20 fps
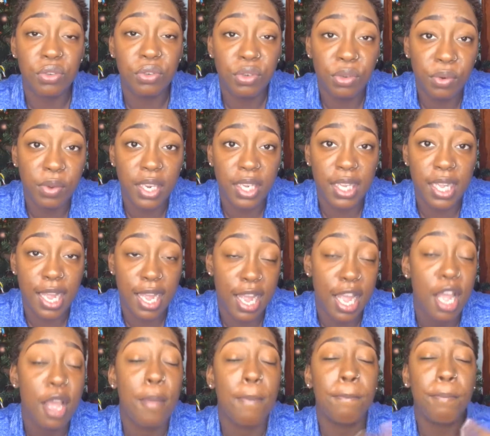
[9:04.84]
you doing
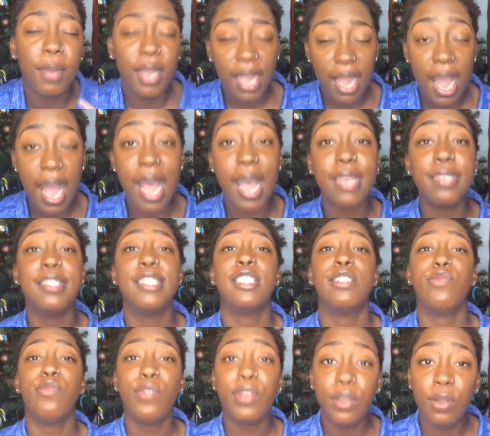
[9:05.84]
that, but I
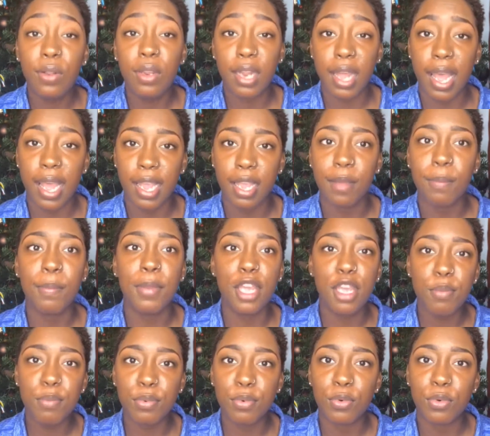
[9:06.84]
just feel like
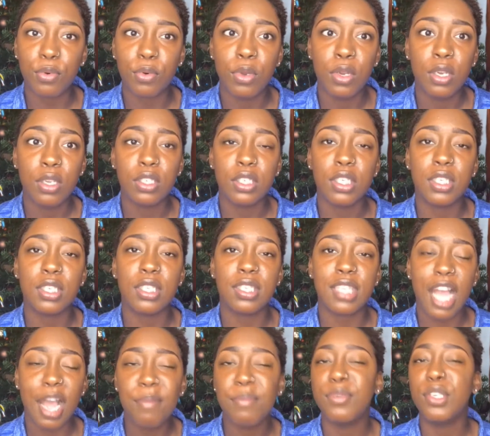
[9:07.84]
people should
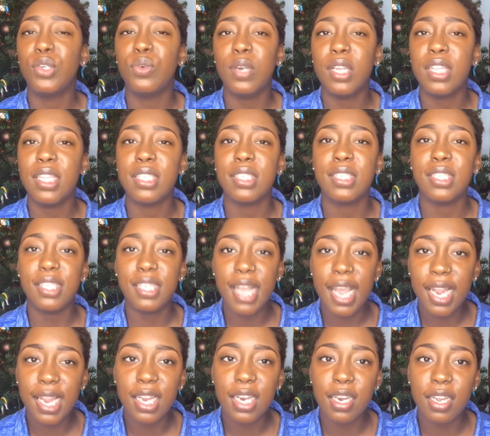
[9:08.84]
stop doing this
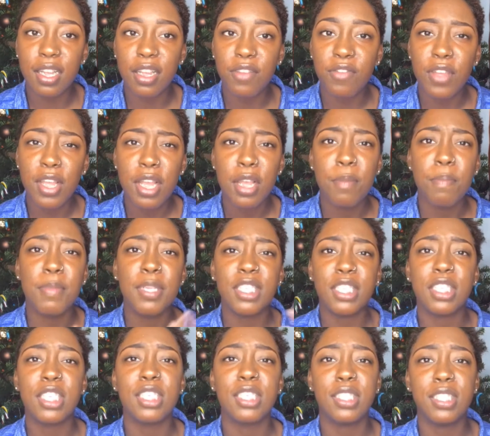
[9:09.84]
negative
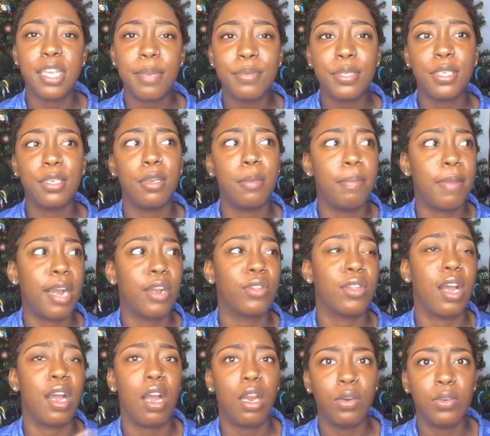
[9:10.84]
misconception about
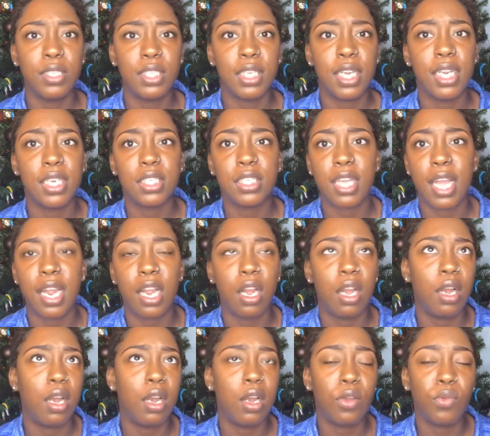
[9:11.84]
the awkward stage, like,
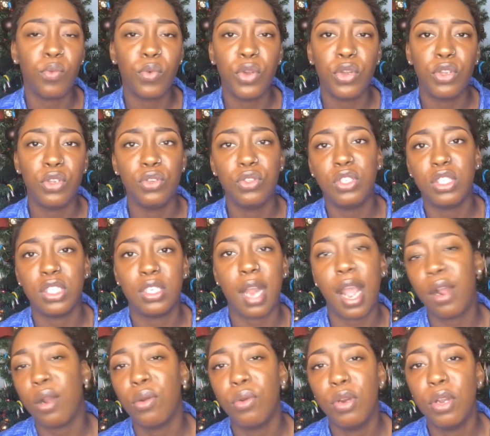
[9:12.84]
oh, well, you're just
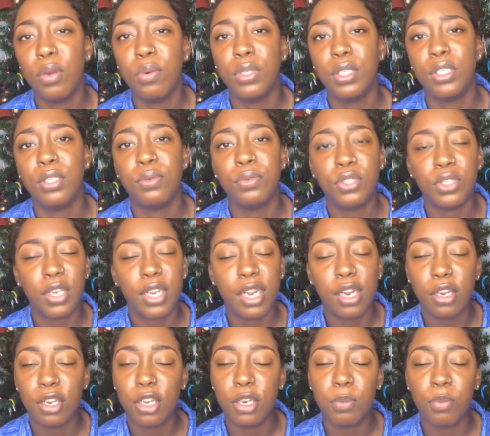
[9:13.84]
not gonna know what to do with your
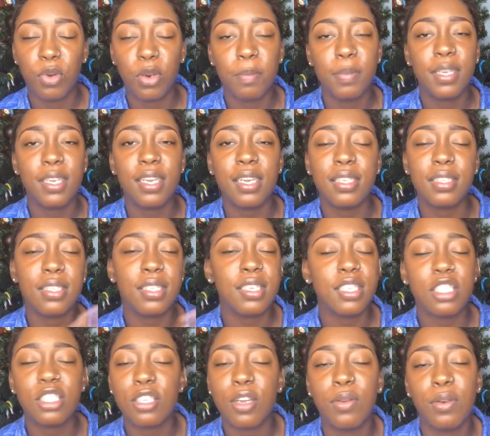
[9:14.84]
hair anymore, because
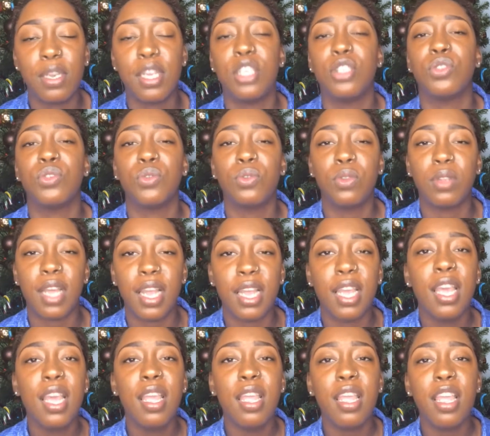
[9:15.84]
it's so not true.
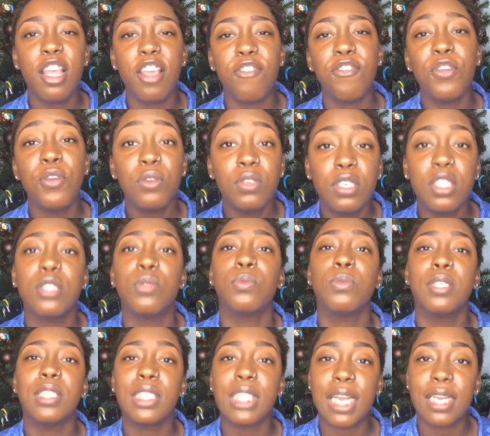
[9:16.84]
Like, if you just
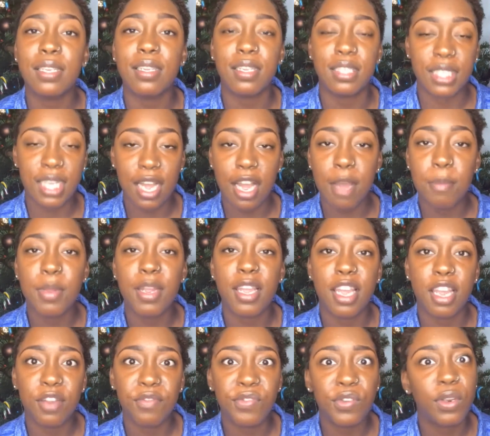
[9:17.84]
really take the time and
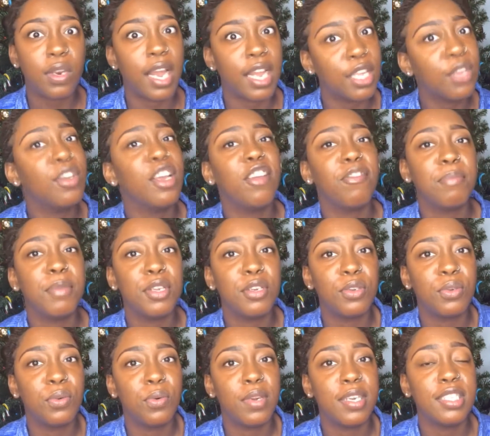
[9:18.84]
effort like you have been
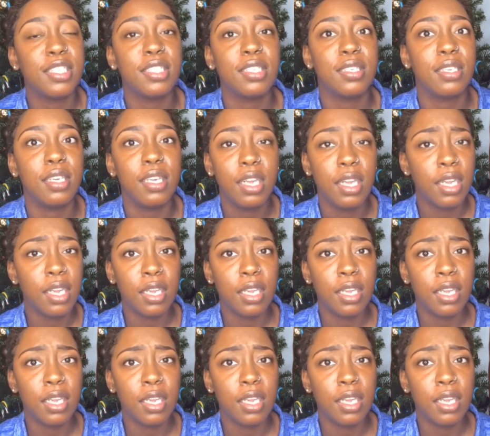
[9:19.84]
doing to